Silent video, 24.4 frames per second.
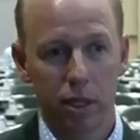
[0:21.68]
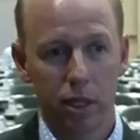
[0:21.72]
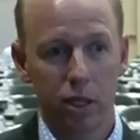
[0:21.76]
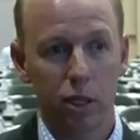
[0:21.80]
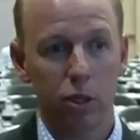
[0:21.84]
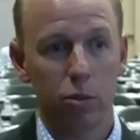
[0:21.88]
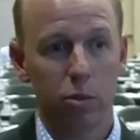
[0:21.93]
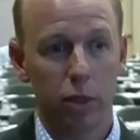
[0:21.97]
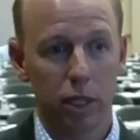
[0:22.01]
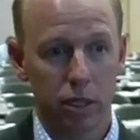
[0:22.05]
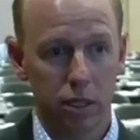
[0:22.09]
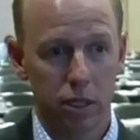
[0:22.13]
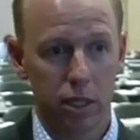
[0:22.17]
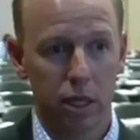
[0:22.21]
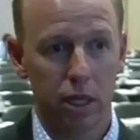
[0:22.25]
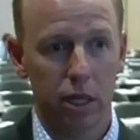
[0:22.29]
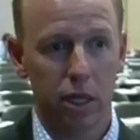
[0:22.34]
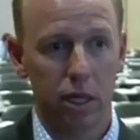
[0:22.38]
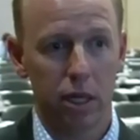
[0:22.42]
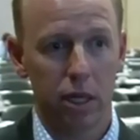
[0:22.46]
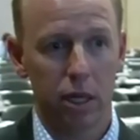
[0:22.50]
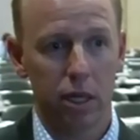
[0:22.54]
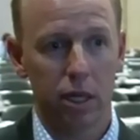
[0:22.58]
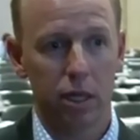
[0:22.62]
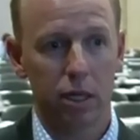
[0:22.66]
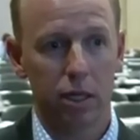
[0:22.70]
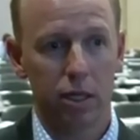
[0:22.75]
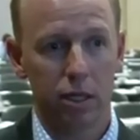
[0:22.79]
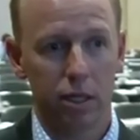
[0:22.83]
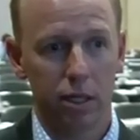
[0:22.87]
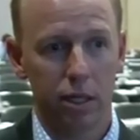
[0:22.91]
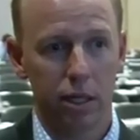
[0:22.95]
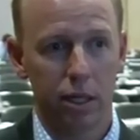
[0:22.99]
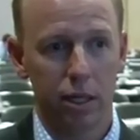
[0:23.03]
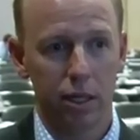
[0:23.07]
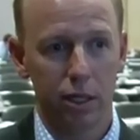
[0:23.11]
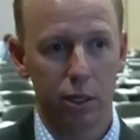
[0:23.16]
a little bit, uh,
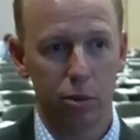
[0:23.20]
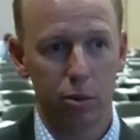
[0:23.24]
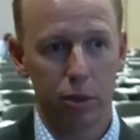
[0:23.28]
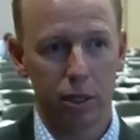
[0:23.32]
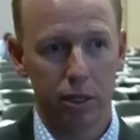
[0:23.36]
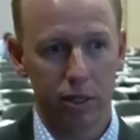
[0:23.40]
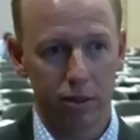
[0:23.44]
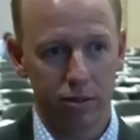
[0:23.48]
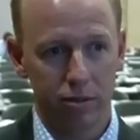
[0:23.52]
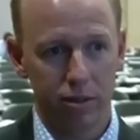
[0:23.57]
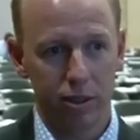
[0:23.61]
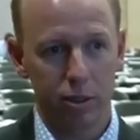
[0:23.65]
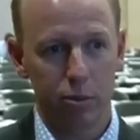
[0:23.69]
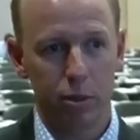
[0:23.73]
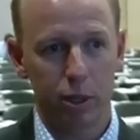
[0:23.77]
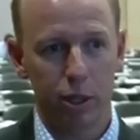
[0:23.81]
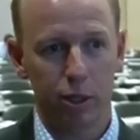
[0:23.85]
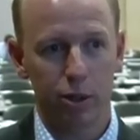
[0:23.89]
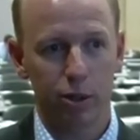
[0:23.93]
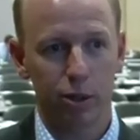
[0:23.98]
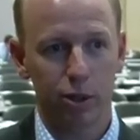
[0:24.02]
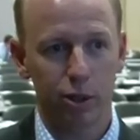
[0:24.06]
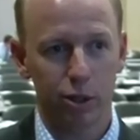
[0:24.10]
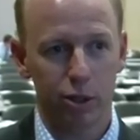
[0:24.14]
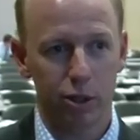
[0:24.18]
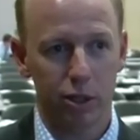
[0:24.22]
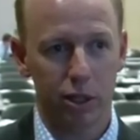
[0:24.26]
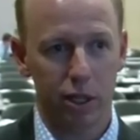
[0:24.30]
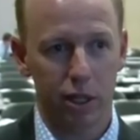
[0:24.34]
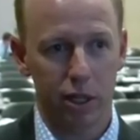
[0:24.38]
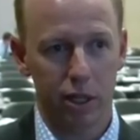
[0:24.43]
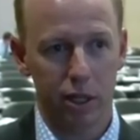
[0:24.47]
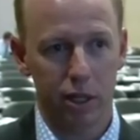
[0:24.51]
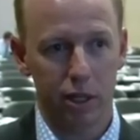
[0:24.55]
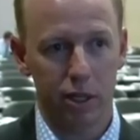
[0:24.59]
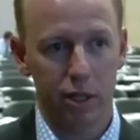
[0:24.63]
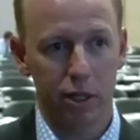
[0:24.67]
a little bit different because
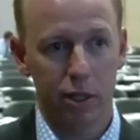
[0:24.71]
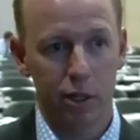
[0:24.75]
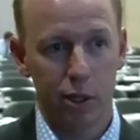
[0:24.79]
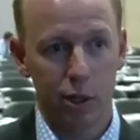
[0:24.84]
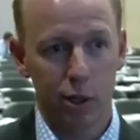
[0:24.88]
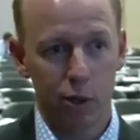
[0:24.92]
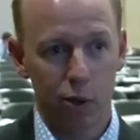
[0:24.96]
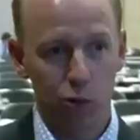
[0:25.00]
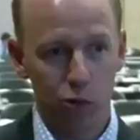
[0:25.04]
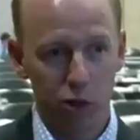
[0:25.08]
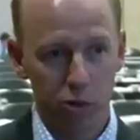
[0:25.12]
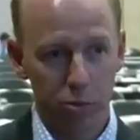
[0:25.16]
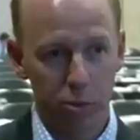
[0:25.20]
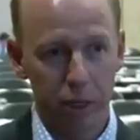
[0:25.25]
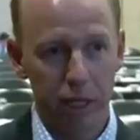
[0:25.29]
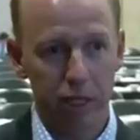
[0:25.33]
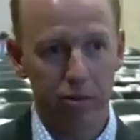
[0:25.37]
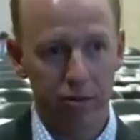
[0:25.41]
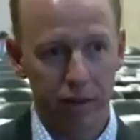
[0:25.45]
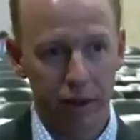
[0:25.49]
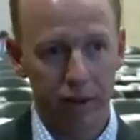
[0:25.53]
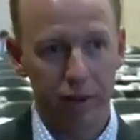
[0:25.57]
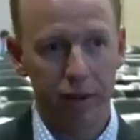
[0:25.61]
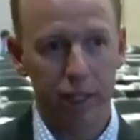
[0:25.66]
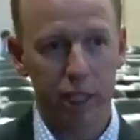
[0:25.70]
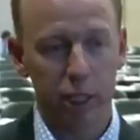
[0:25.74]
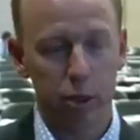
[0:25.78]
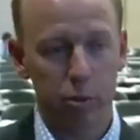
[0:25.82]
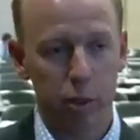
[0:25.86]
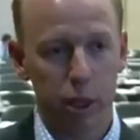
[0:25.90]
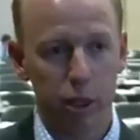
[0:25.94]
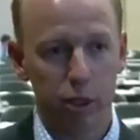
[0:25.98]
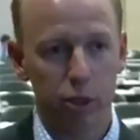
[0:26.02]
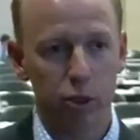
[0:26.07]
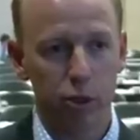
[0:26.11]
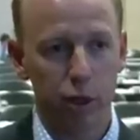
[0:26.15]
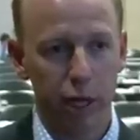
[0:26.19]
uh, we've been very
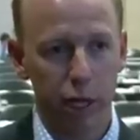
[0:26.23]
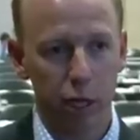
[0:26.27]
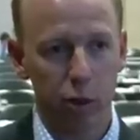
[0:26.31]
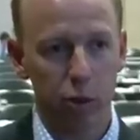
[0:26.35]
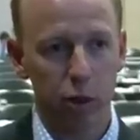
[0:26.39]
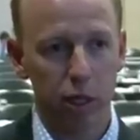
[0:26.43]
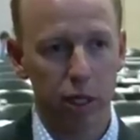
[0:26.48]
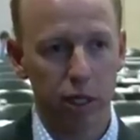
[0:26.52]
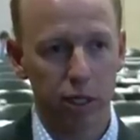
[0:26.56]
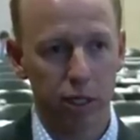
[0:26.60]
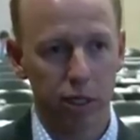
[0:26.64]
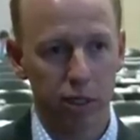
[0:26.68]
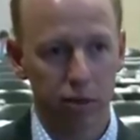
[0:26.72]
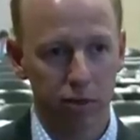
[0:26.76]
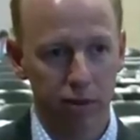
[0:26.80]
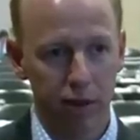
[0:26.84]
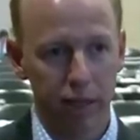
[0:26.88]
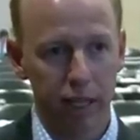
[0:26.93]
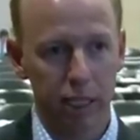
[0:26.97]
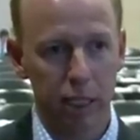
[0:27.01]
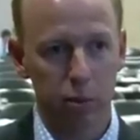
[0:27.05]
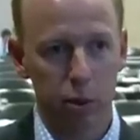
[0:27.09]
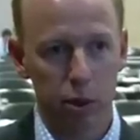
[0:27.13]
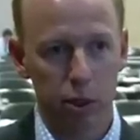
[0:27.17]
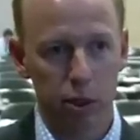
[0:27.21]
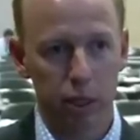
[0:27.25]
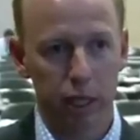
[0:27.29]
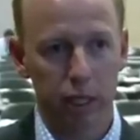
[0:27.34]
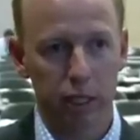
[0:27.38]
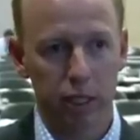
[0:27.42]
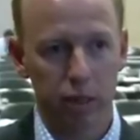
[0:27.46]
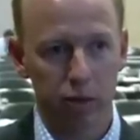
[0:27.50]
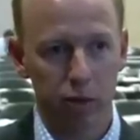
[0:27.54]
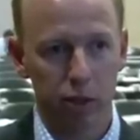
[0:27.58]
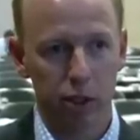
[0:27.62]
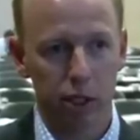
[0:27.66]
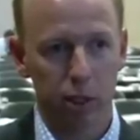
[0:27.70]
exposed to equities in the flexible
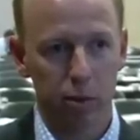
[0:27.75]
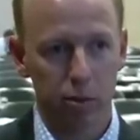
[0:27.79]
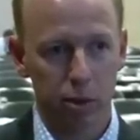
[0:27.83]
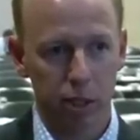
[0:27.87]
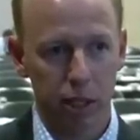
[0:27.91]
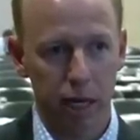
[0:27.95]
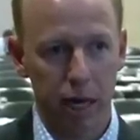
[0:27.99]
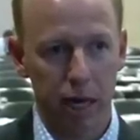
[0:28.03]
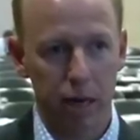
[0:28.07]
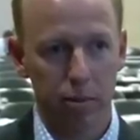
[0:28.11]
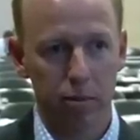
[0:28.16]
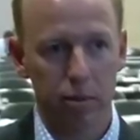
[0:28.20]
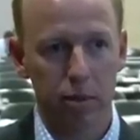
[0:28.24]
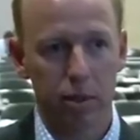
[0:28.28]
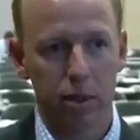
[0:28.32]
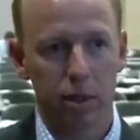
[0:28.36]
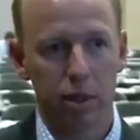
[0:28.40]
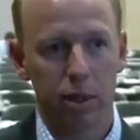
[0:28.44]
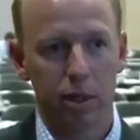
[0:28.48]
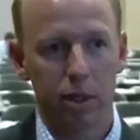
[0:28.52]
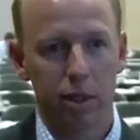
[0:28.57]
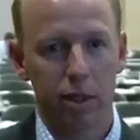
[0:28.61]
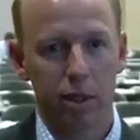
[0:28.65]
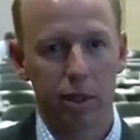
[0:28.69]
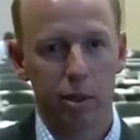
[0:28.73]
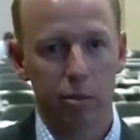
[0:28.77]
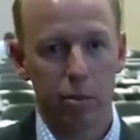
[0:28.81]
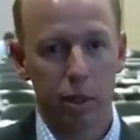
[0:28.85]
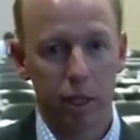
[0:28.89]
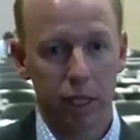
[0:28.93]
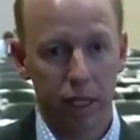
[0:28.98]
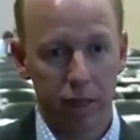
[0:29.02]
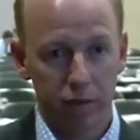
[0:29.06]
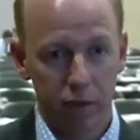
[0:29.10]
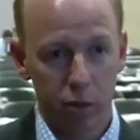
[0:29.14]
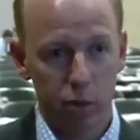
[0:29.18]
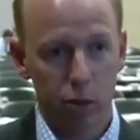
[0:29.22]
sector for some time.
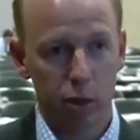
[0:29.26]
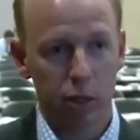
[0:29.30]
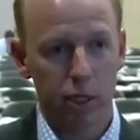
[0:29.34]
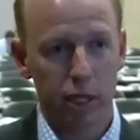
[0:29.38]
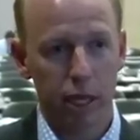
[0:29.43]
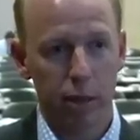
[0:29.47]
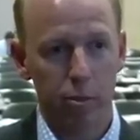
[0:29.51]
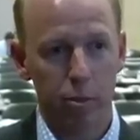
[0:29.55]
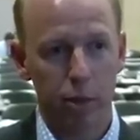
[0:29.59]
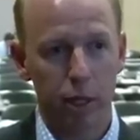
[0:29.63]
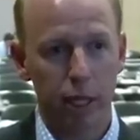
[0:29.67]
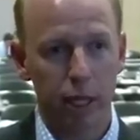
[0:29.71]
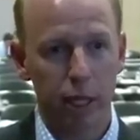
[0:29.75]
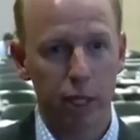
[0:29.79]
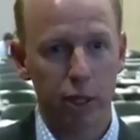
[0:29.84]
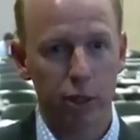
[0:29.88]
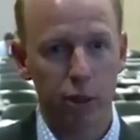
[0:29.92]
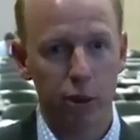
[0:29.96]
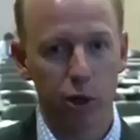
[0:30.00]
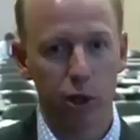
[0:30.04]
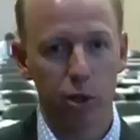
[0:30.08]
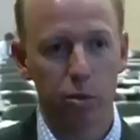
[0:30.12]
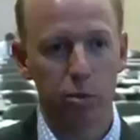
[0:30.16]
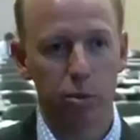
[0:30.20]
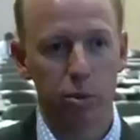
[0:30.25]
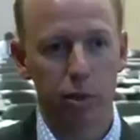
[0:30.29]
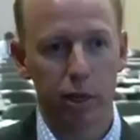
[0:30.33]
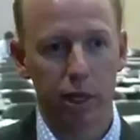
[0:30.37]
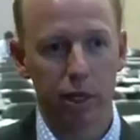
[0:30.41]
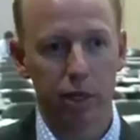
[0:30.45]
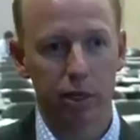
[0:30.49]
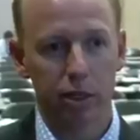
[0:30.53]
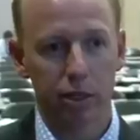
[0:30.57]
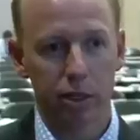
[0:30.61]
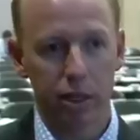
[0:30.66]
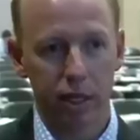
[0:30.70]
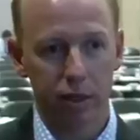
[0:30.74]
But given what's happening in Europe
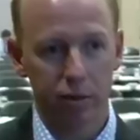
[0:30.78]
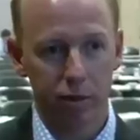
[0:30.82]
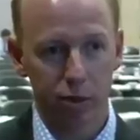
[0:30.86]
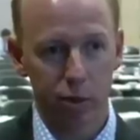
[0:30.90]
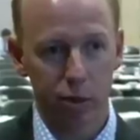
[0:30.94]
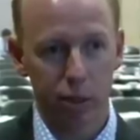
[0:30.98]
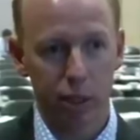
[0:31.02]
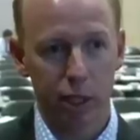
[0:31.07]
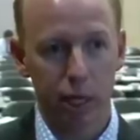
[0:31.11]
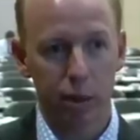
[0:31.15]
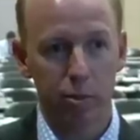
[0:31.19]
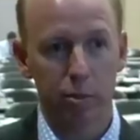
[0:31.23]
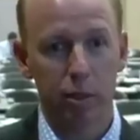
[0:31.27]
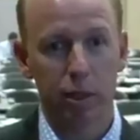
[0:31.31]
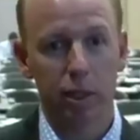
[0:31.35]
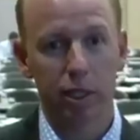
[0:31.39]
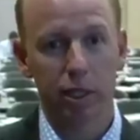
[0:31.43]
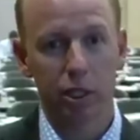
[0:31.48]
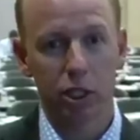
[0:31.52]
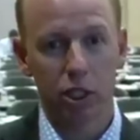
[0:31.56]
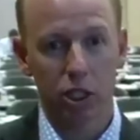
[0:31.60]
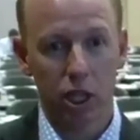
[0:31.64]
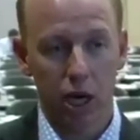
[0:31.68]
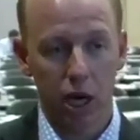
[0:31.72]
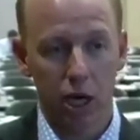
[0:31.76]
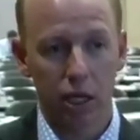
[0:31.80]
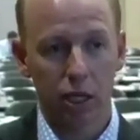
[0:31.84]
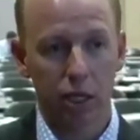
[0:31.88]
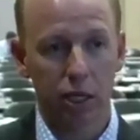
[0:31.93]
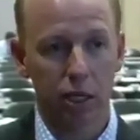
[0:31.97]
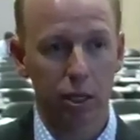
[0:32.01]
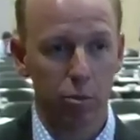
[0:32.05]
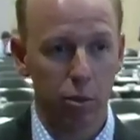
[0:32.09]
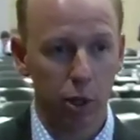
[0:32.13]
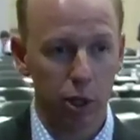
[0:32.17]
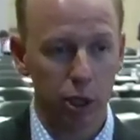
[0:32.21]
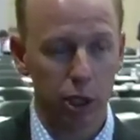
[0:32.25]
and given what's happening in China
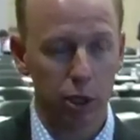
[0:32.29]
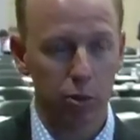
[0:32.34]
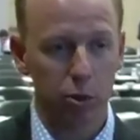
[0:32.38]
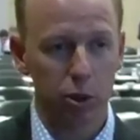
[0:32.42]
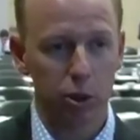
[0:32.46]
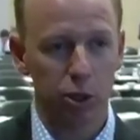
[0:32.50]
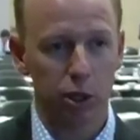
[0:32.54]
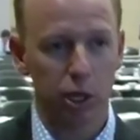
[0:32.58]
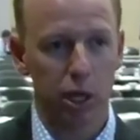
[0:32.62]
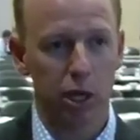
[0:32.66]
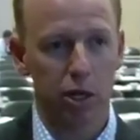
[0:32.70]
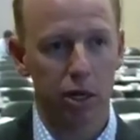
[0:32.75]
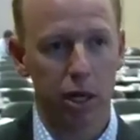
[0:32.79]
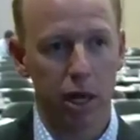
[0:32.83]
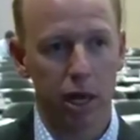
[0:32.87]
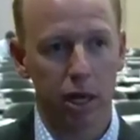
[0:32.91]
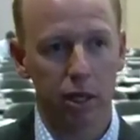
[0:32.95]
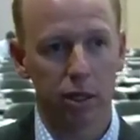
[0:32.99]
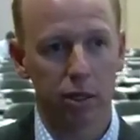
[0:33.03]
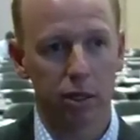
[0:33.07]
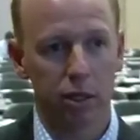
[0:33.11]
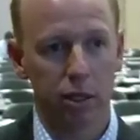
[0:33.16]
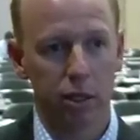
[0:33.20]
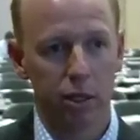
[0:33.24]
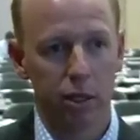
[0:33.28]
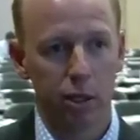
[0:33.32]
and a possible slowdown,